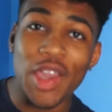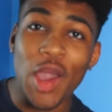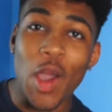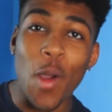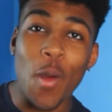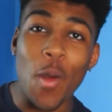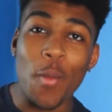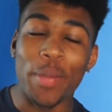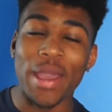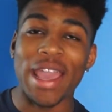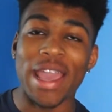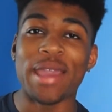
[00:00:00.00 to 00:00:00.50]

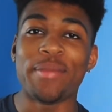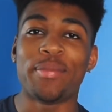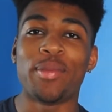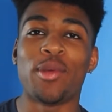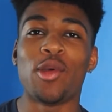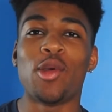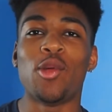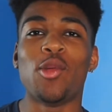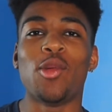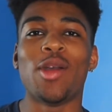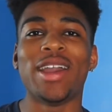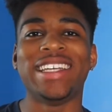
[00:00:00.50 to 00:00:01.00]
Yo
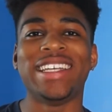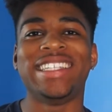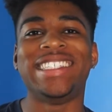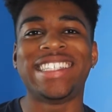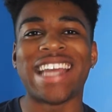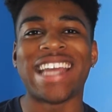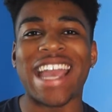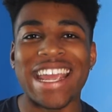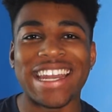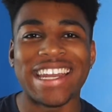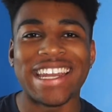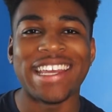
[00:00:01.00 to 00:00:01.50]
people, what you
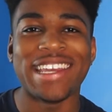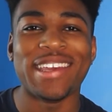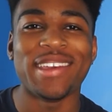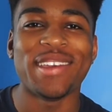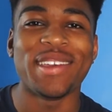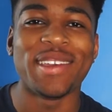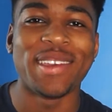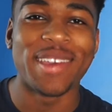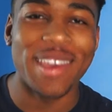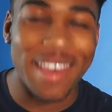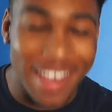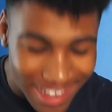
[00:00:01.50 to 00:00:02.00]
saying? Are
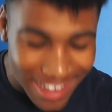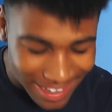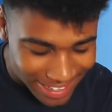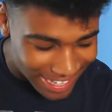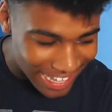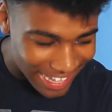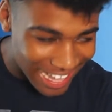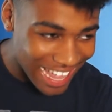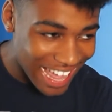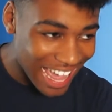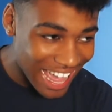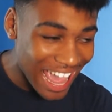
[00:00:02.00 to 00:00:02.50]
you good?
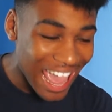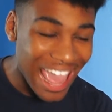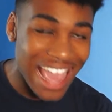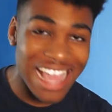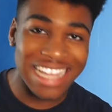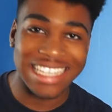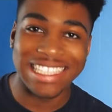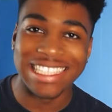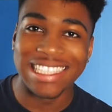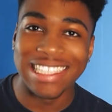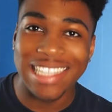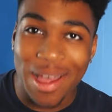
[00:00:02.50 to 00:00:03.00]

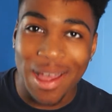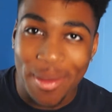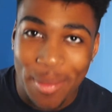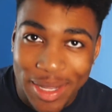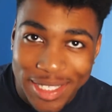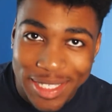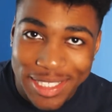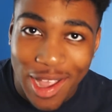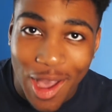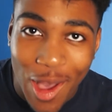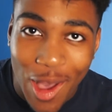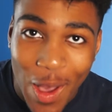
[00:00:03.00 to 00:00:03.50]
It's
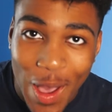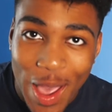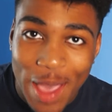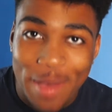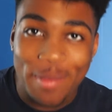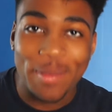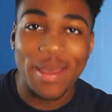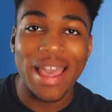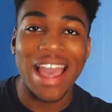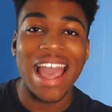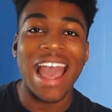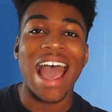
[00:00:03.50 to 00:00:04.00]

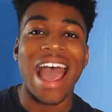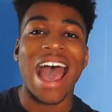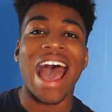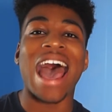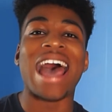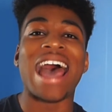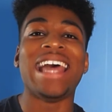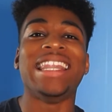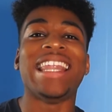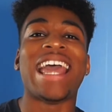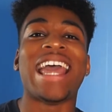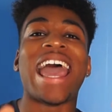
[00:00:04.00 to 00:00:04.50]
summertime
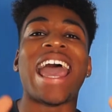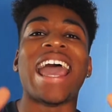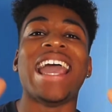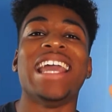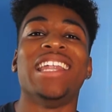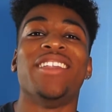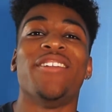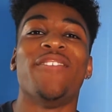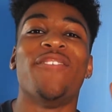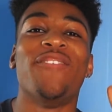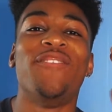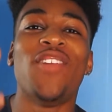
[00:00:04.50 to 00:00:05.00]
and
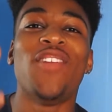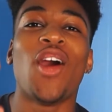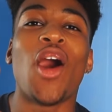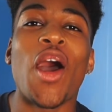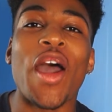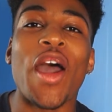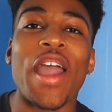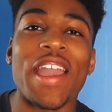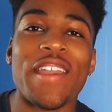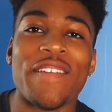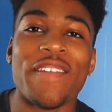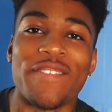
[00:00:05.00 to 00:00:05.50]
there's
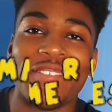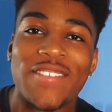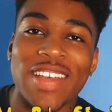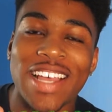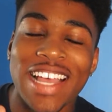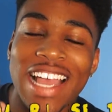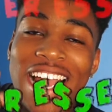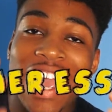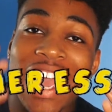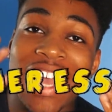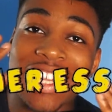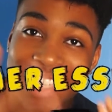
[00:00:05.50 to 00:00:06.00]
five
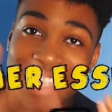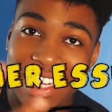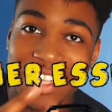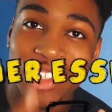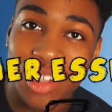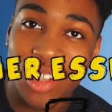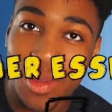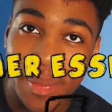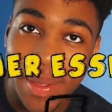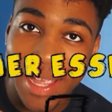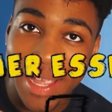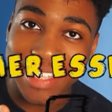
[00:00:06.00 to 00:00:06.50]

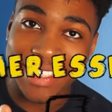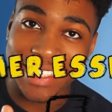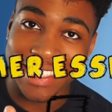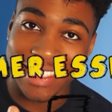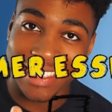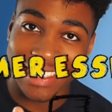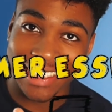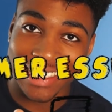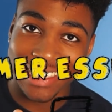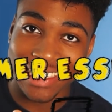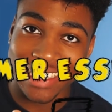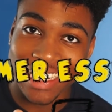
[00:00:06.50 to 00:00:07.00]
essential
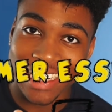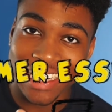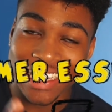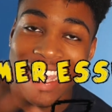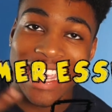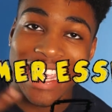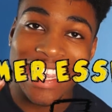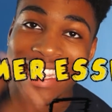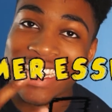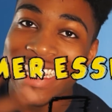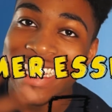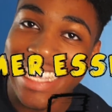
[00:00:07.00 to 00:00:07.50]
pieces
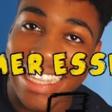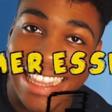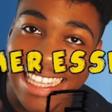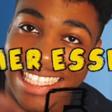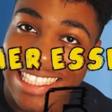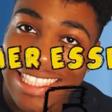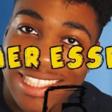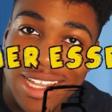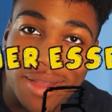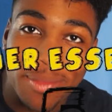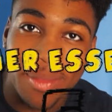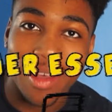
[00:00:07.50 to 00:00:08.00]
that you need
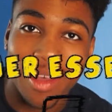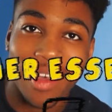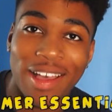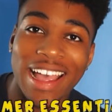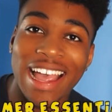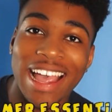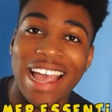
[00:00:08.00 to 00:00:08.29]
this summer.